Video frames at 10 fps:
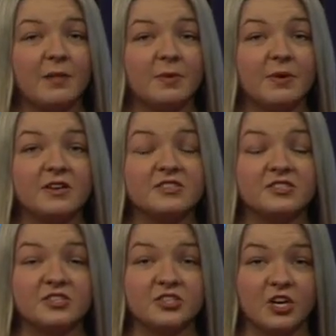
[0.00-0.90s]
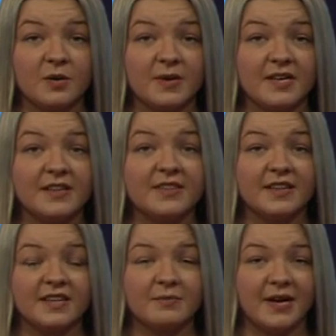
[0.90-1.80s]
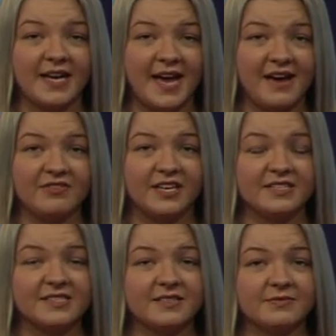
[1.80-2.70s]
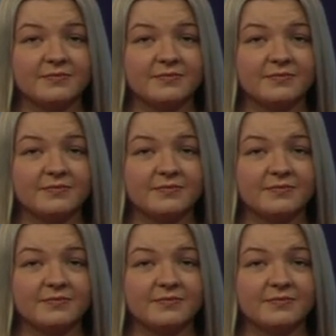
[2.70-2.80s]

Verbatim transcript: a person determine that they might have it?